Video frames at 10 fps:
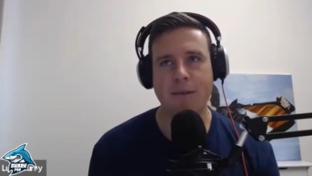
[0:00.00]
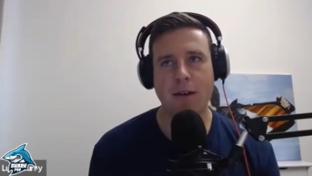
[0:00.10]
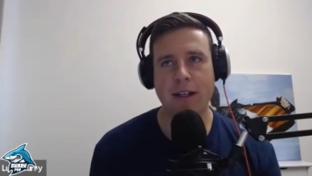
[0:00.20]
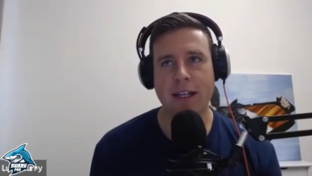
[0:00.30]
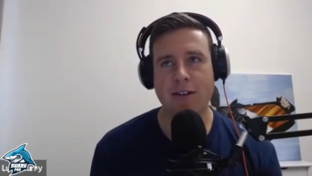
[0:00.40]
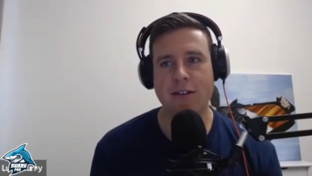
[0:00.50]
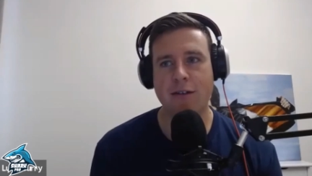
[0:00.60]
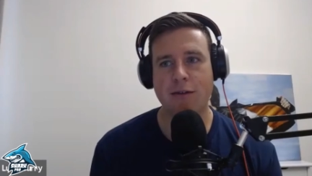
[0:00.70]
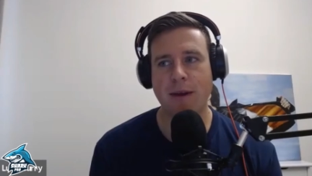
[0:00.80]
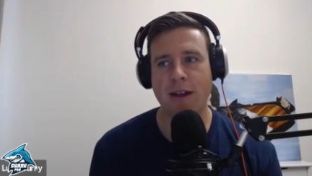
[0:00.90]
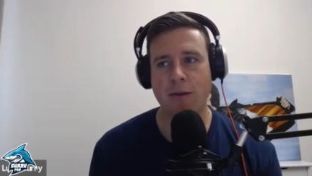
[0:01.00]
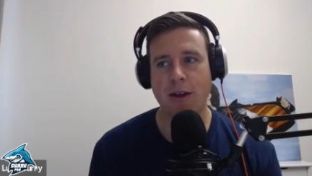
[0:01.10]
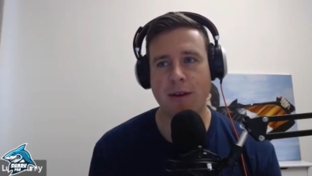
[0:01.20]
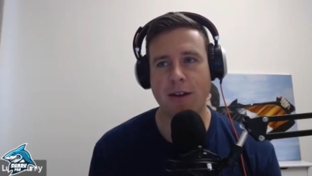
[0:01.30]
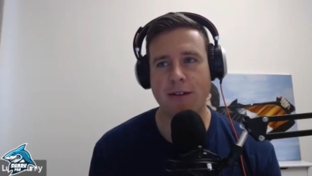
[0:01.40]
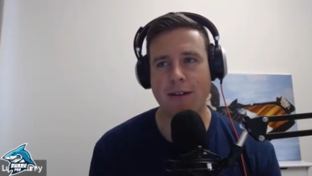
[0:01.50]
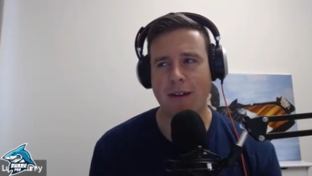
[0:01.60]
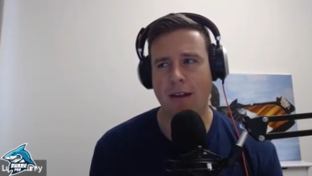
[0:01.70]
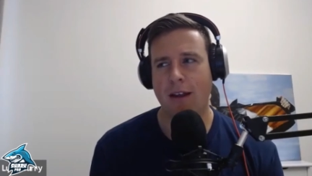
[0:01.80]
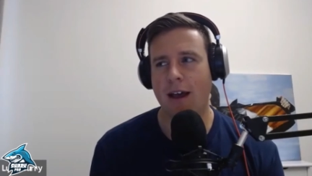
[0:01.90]
really interesting for me as well because
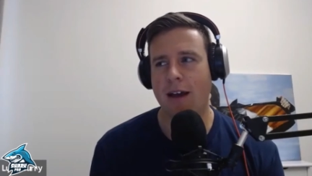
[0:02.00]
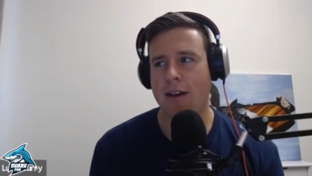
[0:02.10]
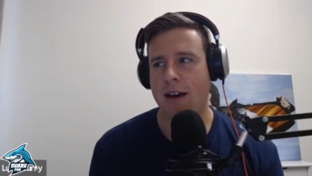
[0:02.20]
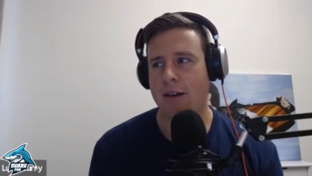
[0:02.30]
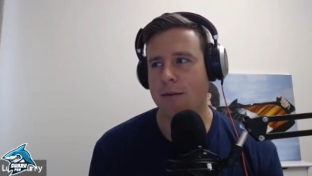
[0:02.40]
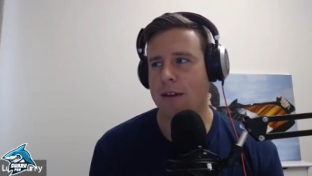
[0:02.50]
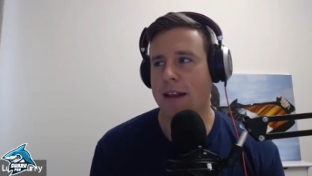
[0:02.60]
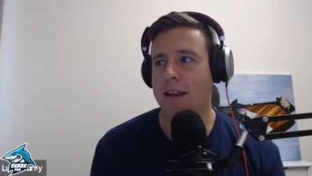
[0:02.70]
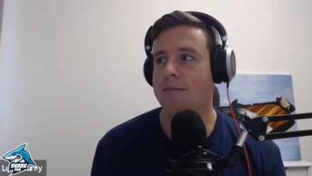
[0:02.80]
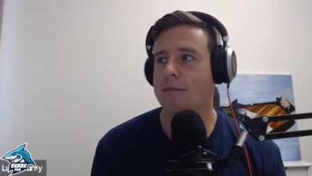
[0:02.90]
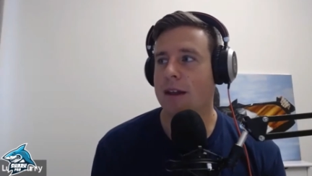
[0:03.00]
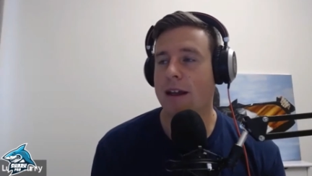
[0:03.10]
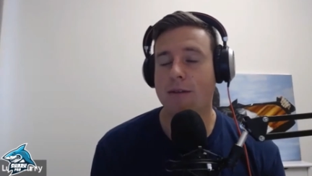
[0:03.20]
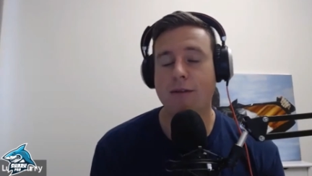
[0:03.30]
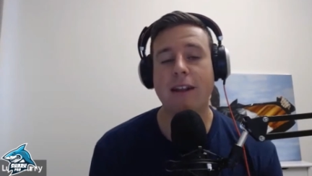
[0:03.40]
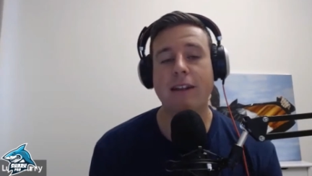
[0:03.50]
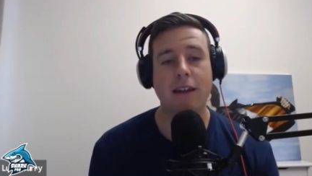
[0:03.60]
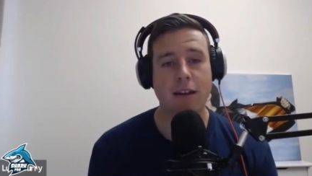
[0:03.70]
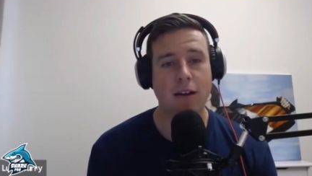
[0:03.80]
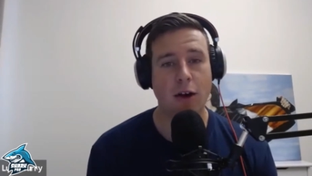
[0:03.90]
I've got like if let's
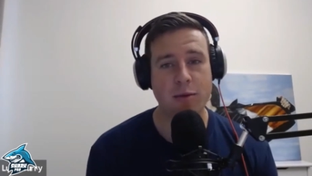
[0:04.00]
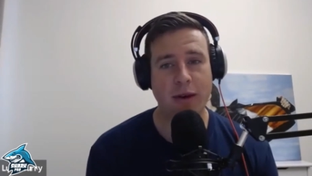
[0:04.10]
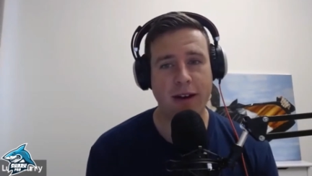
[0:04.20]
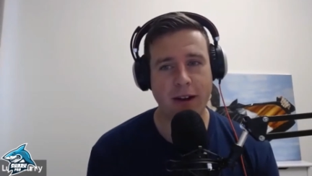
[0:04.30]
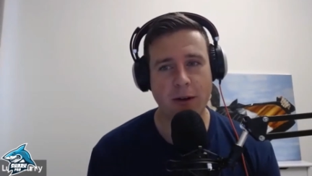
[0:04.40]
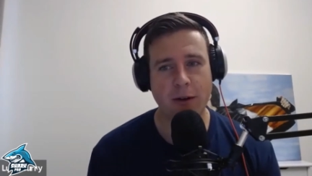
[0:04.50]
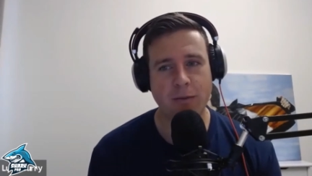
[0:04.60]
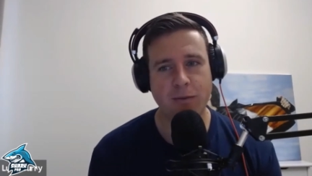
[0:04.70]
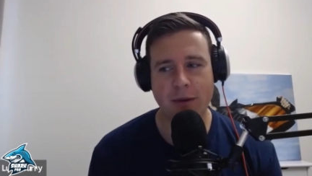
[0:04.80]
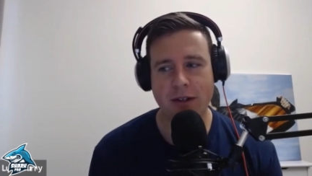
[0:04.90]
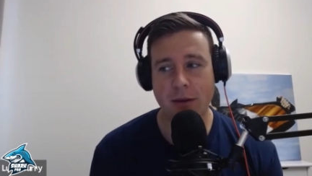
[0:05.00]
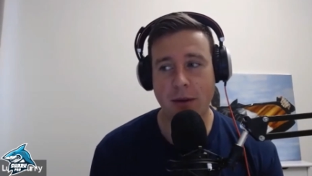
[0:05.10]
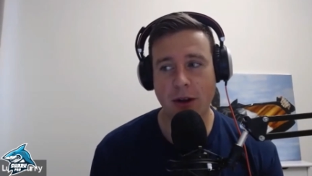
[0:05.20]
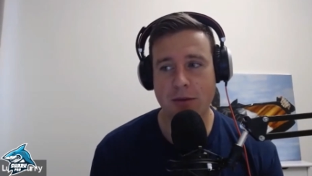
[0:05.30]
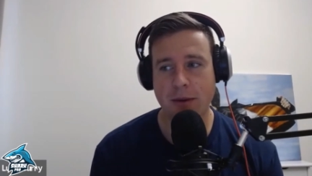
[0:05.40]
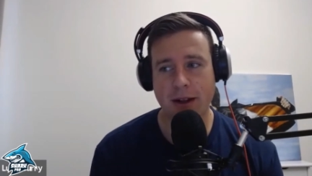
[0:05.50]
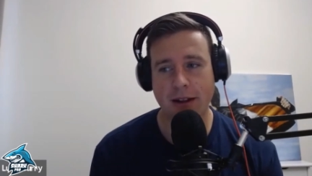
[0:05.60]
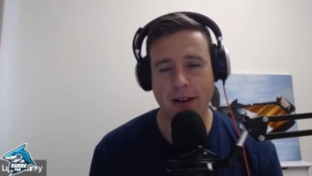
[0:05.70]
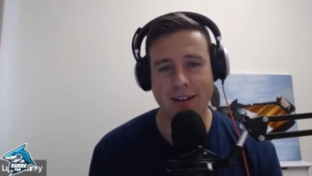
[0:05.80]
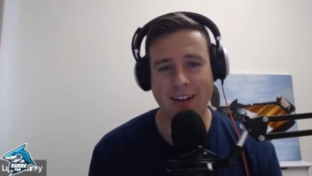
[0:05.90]
take HubSpot. I know we talk about HubSpot a
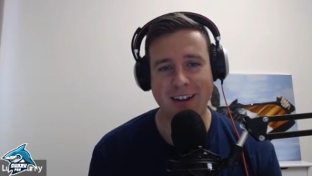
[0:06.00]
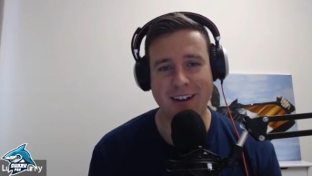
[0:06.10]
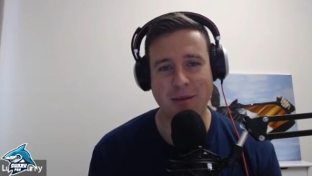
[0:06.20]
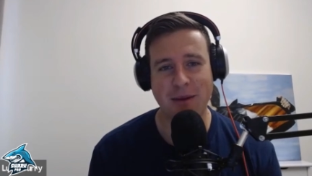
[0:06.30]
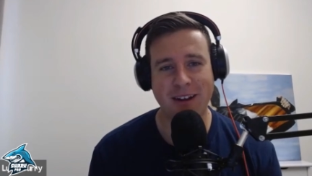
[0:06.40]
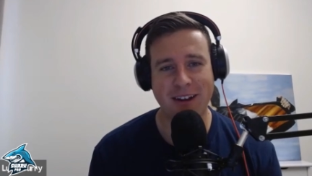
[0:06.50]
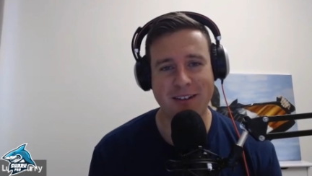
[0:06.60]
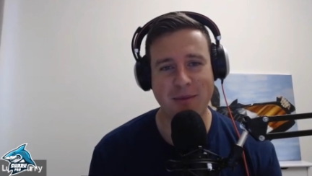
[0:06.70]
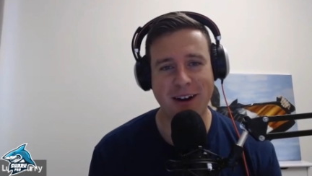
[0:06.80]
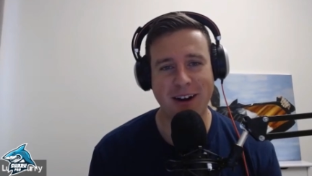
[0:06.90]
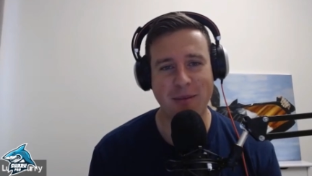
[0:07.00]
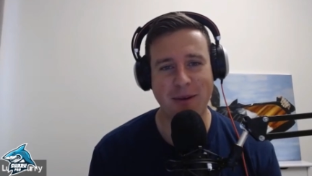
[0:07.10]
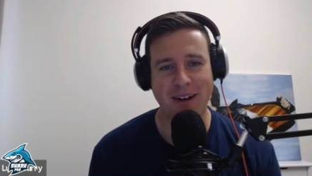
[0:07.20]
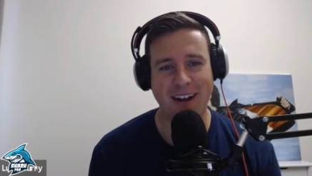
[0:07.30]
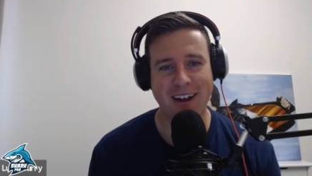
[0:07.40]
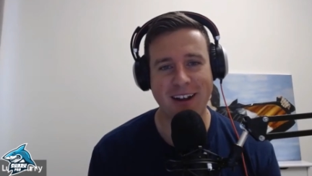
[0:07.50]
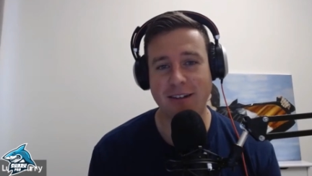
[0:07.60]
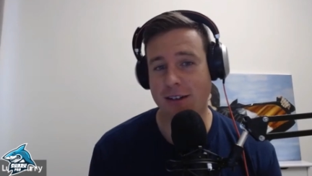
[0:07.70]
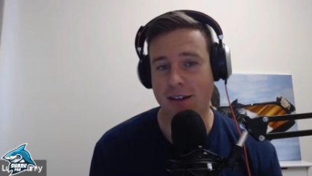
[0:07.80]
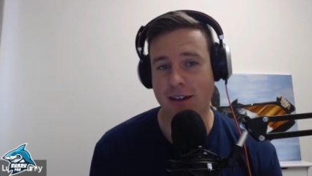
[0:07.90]
lot on the on the podcast, Mark, but uh, it's
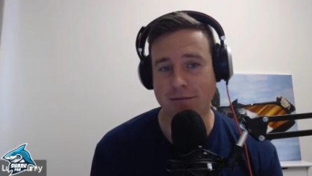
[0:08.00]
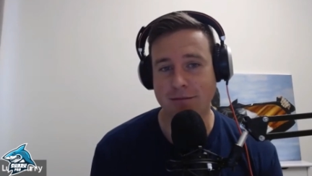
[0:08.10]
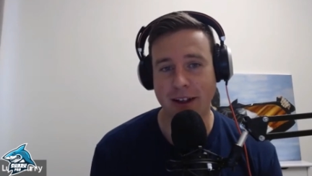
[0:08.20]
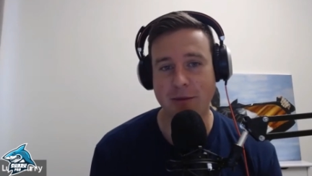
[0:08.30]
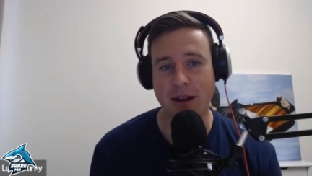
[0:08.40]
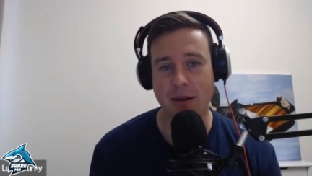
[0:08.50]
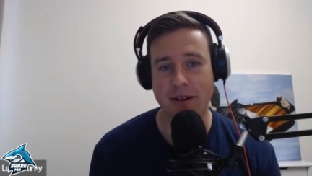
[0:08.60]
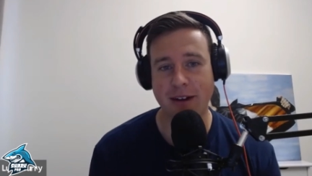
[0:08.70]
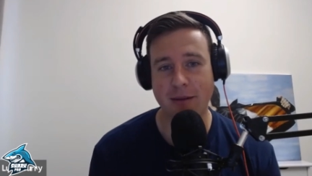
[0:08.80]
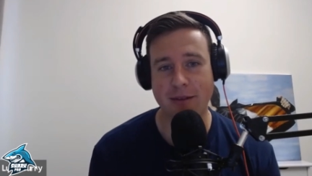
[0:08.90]
just because I I spent all my time